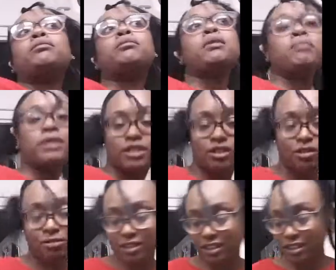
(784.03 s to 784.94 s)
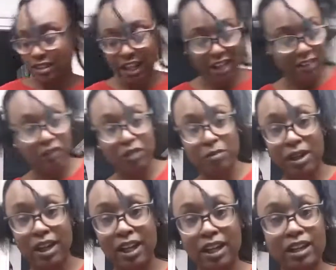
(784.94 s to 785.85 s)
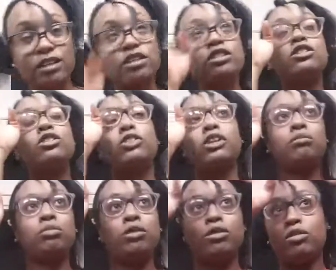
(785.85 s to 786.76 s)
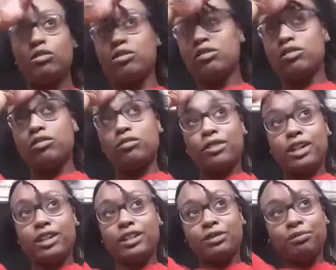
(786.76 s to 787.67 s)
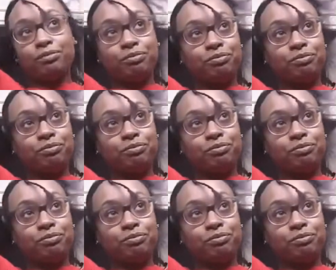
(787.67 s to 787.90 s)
to be my best suit because I can feel my hands cramping already.